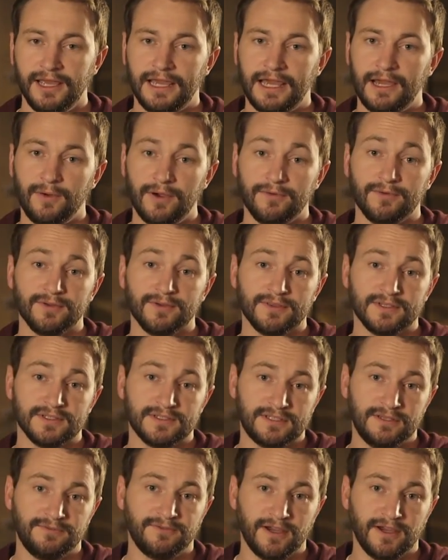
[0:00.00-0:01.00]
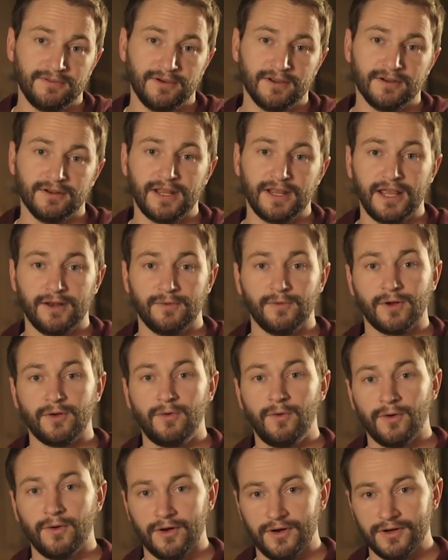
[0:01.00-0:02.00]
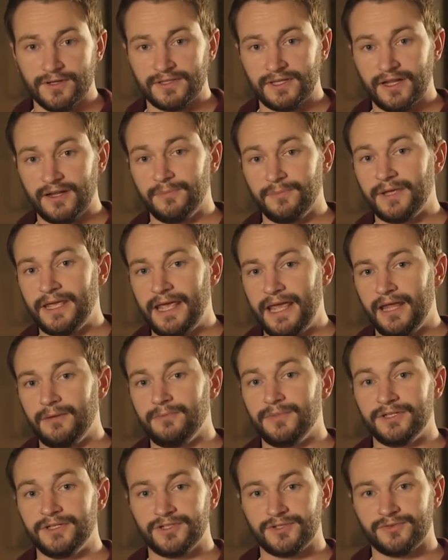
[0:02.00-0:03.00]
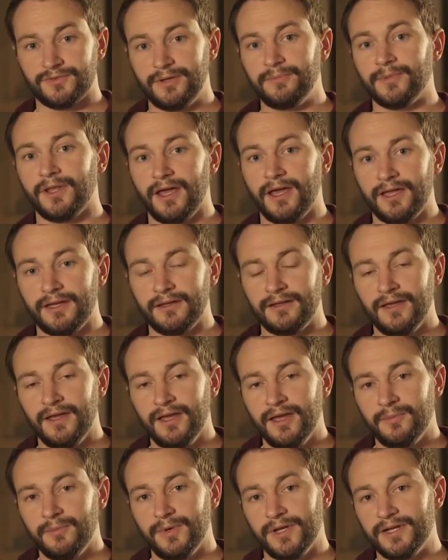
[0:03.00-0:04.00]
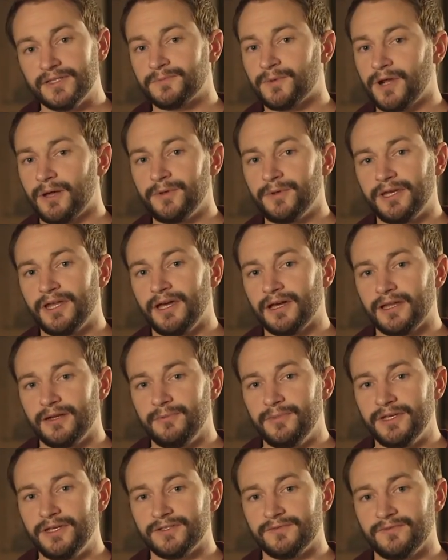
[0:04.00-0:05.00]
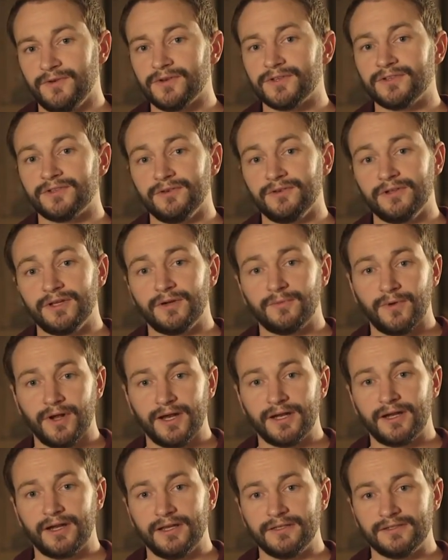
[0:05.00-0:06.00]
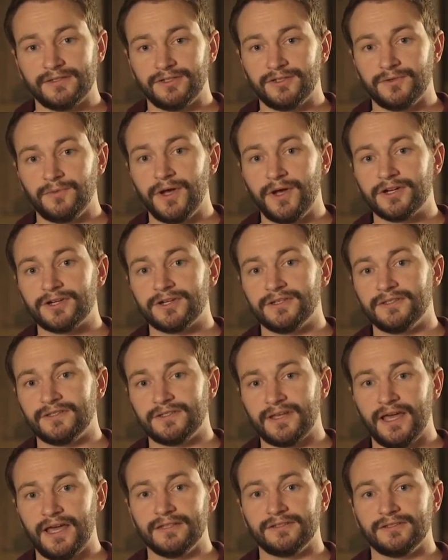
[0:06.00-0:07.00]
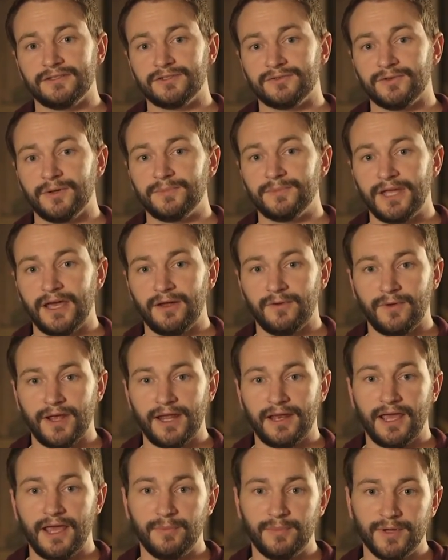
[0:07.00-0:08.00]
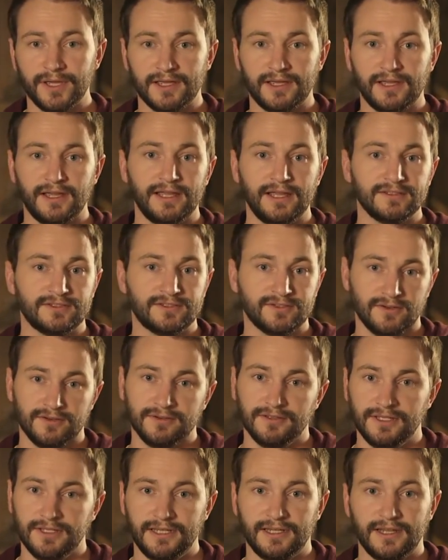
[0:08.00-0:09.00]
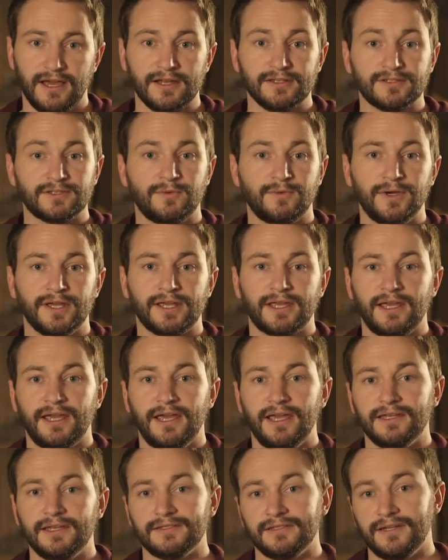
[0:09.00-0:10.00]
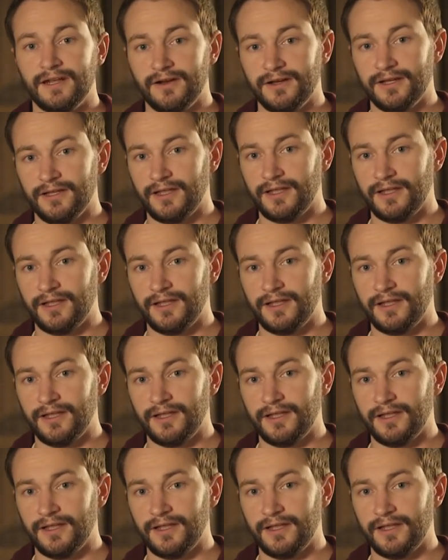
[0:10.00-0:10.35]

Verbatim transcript: However, the C five hundred and recorder setup can be streamlined, but it's probably not going to be as versatile in run and gun situations as a stripped down RED Epic, and certainly not as quick as an Arri